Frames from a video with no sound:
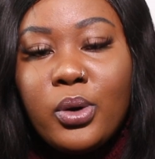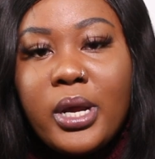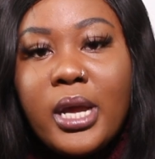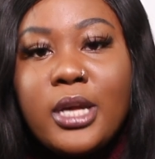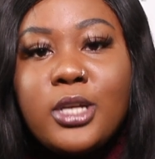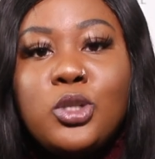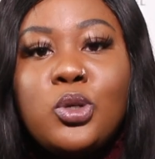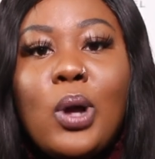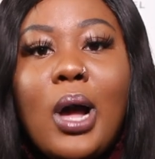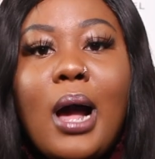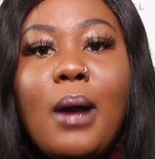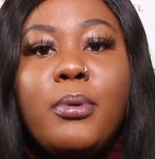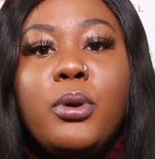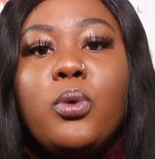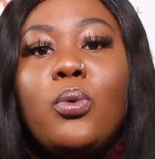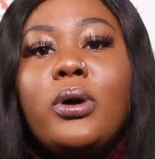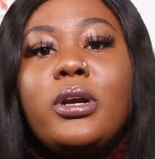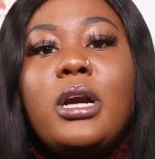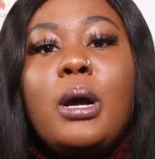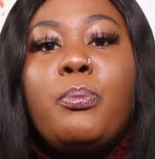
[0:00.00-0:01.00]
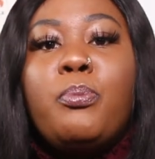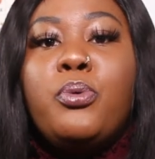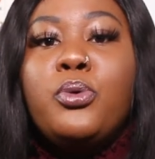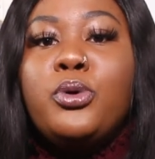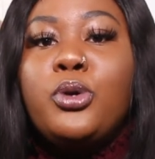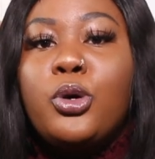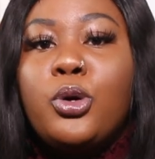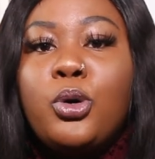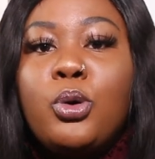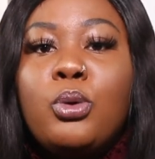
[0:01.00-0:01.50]
okay? So I'm the one that put
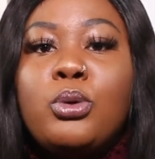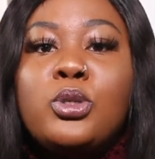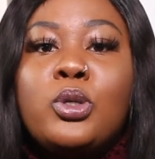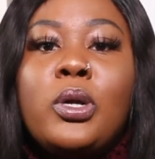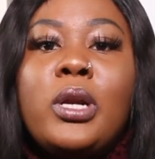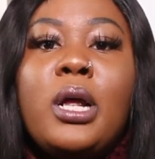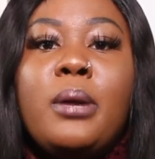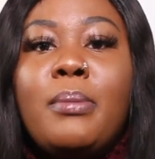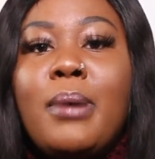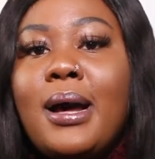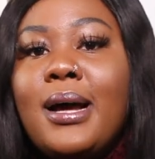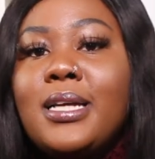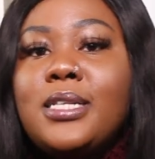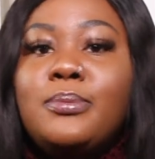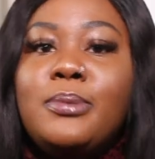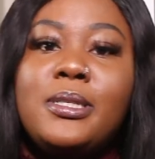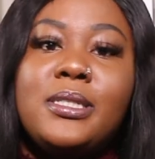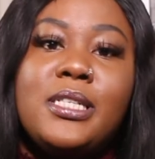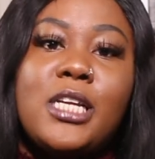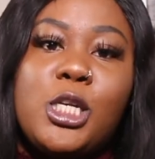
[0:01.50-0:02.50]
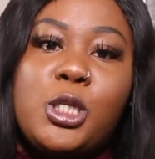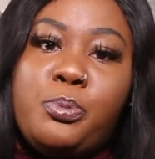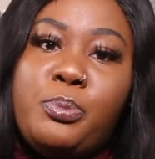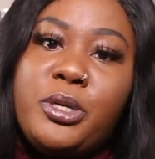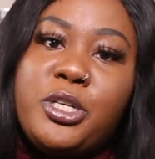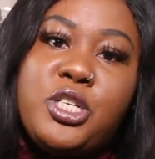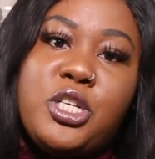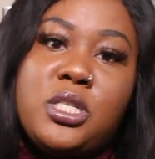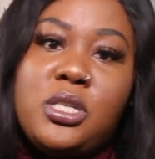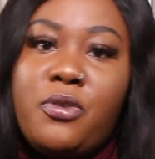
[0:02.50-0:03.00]
the clothes on and my husband takes
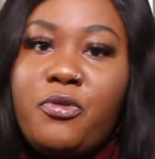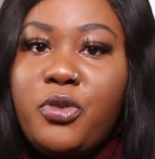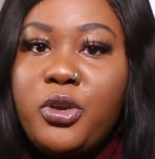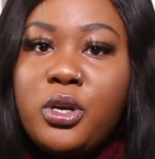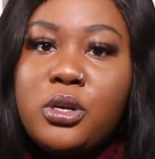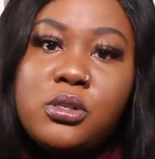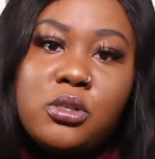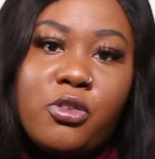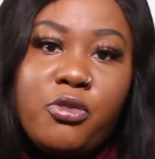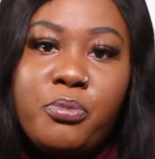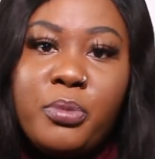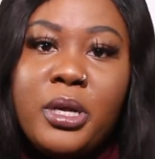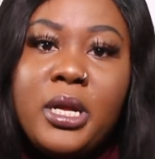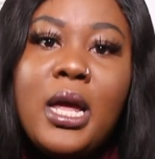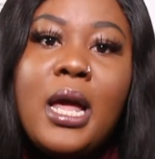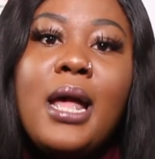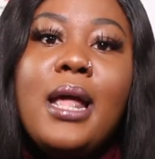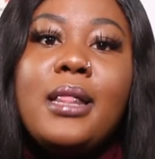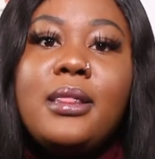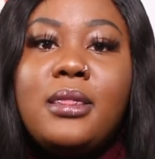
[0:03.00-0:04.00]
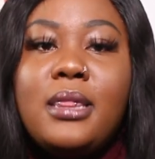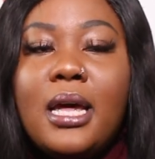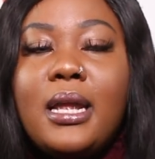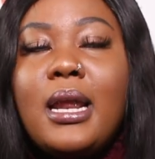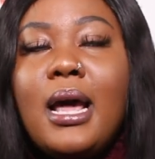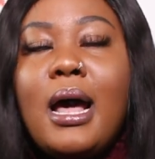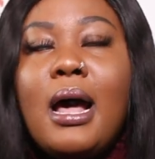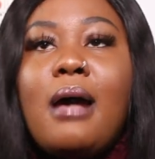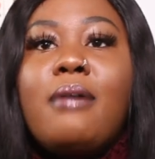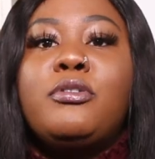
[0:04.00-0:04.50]
pictures and videos of me. Then
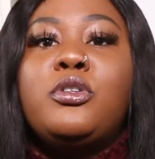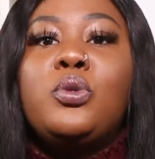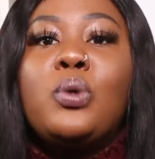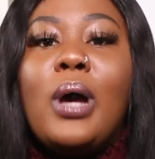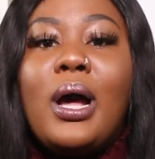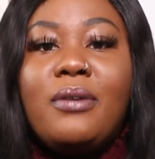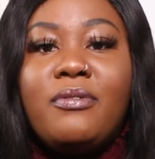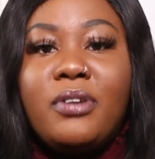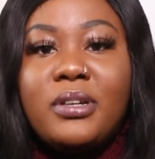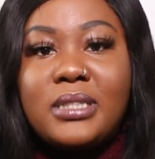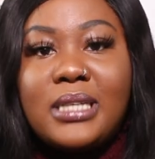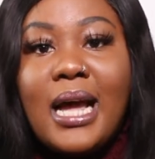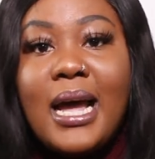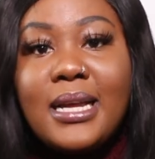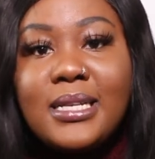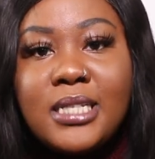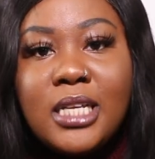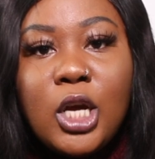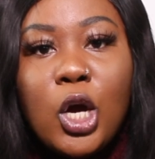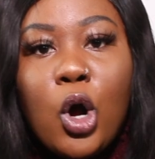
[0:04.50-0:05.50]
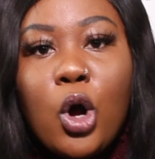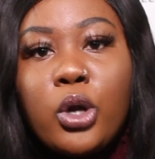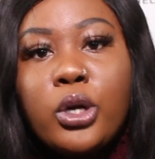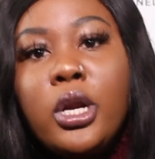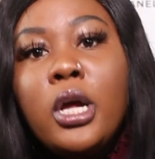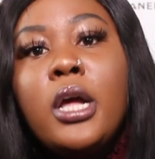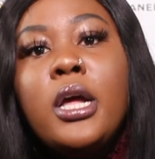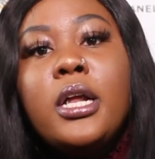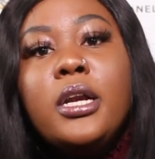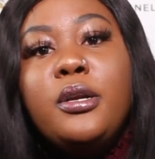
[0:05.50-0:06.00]
I have to advertise it on
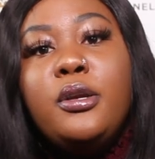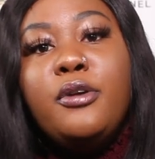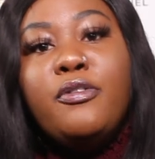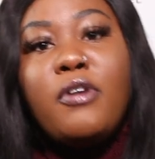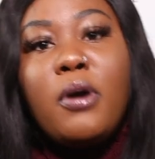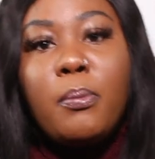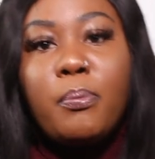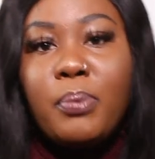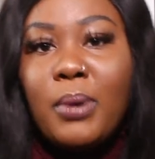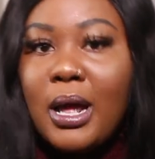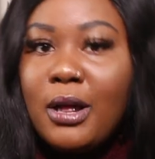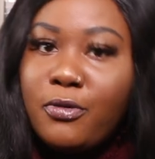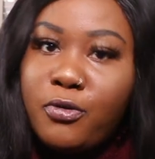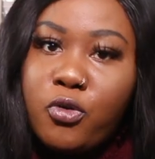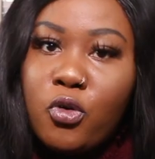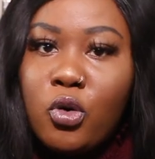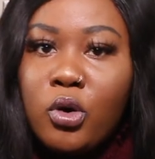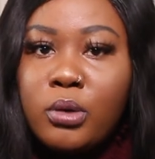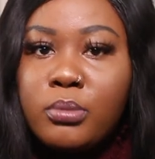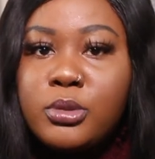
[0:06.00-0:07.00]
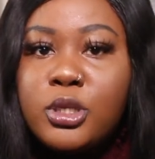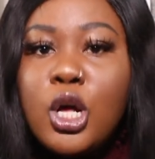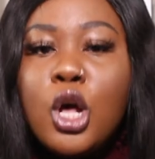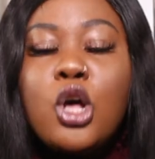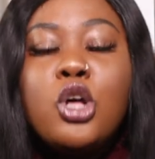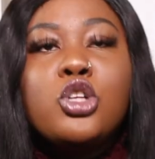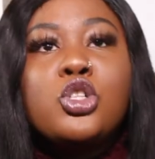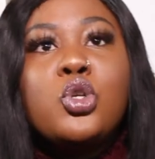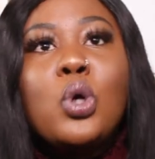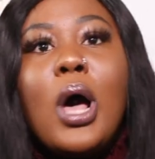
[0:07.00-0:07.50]
different platforms.
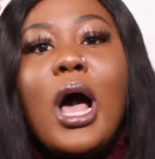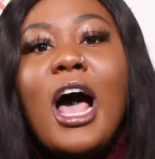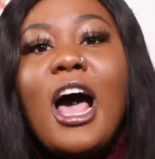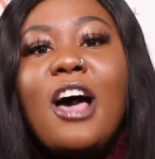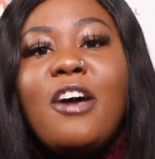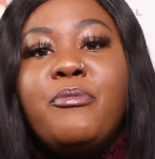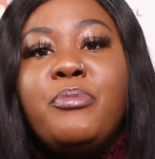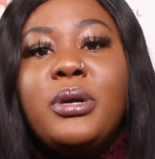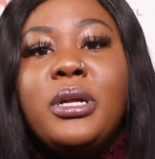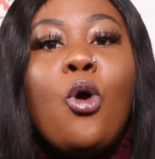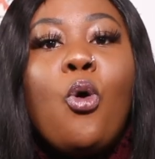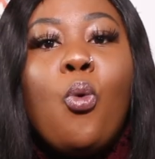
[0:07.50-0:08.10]
So I have been